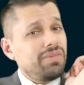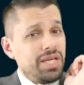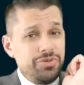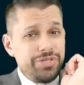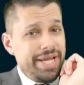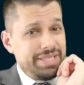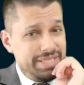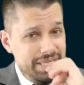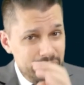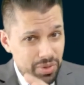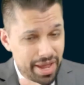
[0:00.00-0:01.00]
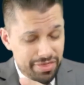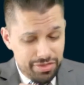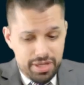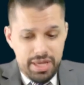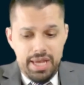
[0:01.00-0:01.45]
you take a deep
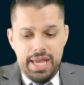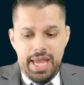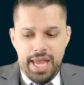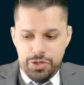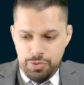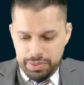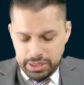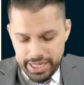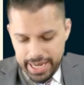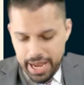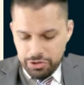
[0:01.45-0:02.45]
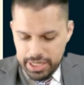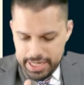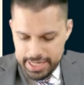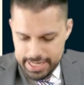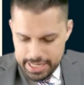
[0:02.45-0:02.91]
breath and you plan out
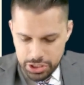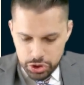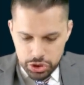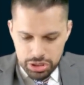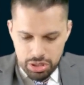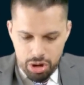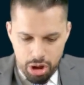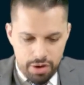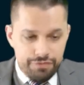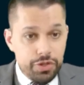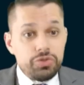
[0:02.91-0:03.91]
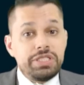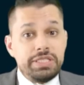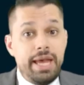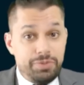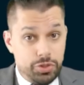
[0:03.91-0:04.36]
each of those
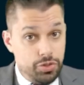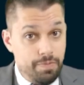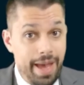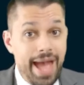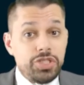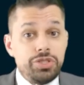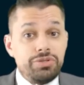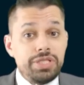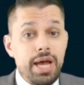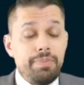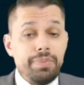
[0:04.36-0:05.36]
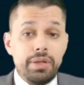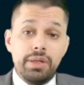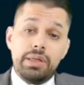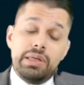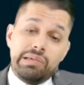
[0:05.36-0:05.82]
steps and you batch those up,
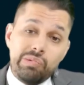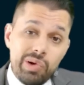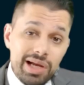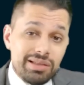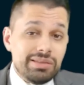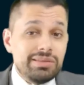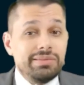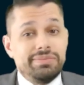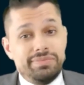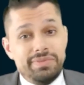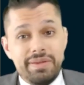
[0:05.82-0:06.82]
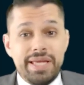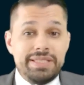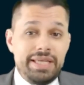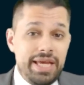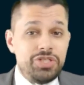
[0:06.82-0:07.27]
well,
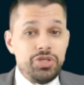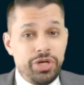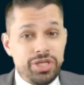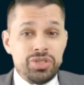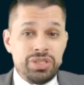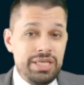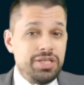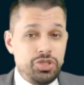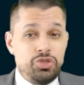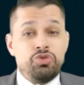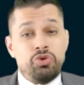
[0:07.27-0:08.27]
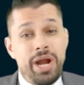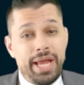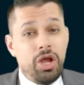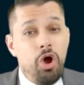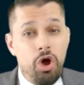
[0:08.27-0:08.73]
it's the case you're going to see this just
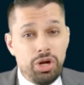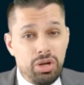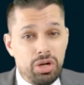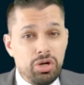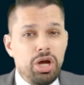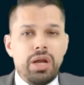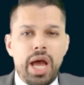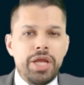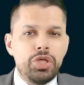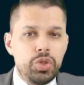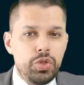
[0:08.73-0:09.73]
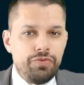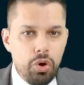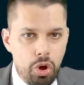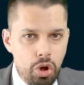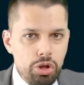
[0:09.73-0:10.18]
dragging on and on and on. I know you've
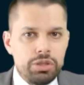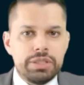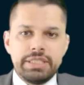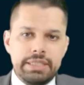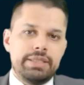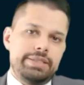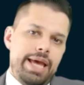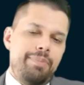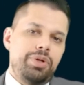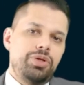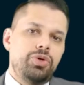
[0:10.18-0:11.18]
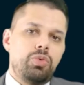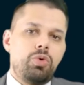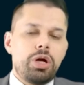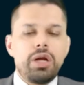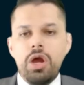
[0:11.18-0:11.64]
all seen this happen in your
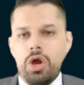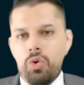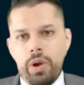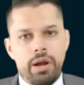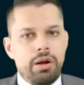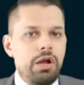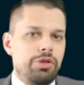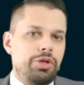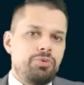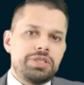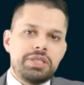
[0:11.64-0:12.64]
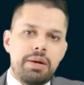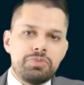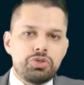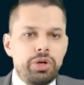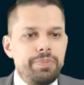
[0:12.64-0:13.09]
work where there was
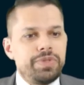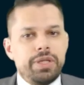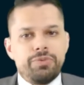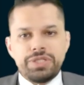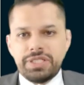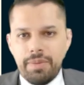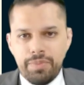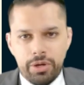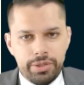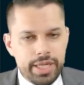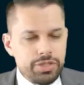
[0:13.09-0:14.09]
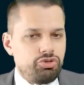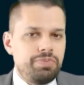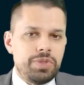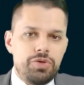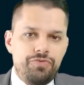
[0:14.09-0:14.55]
some script and there was some error in that
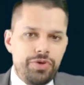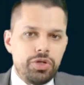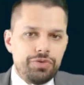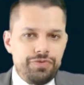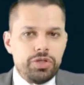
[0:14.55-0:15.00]
script and you fiddled